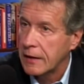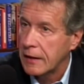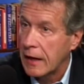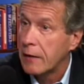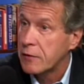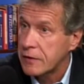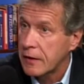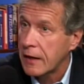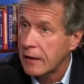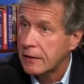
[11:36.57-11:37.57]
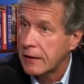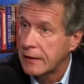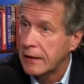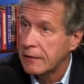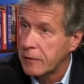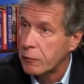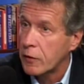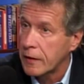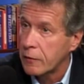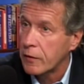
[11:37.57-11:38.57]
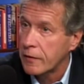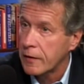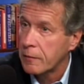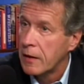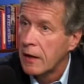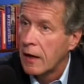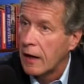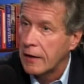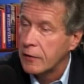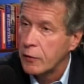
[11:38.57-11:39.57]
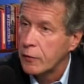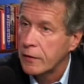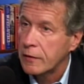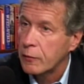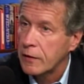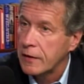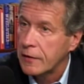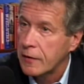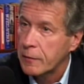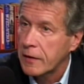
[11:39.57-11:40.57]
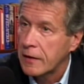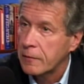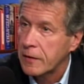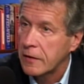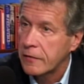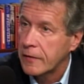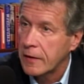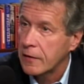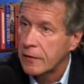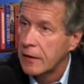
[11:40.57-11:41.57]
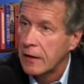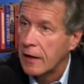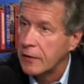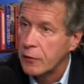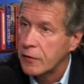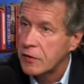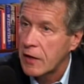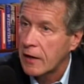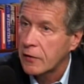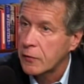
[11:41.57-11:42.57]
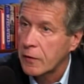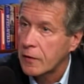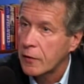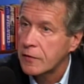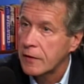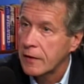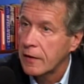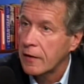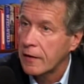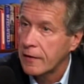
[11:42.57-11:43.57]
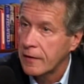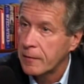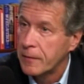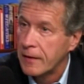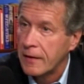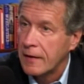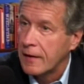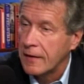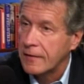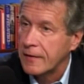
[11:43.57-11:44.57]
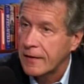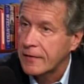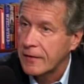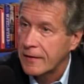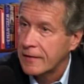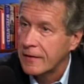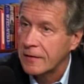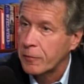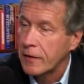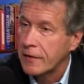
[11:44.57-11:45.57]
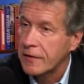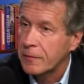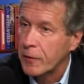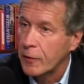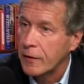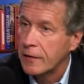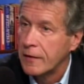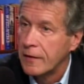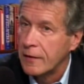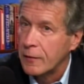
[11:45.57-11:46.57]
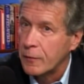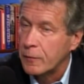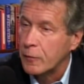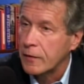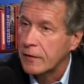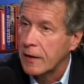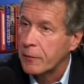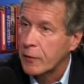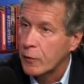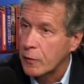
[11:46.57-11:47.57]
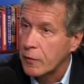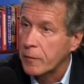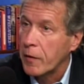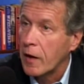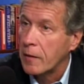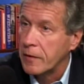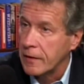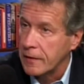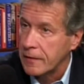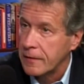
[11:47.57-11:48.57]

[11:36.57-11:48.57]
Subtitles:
I was there. I'd been working with him. I knew that we economic hitmen had failed. I knew the jackals were closing in on him. And the next thing, his plane exploded with a tape recorder with a bomb in it.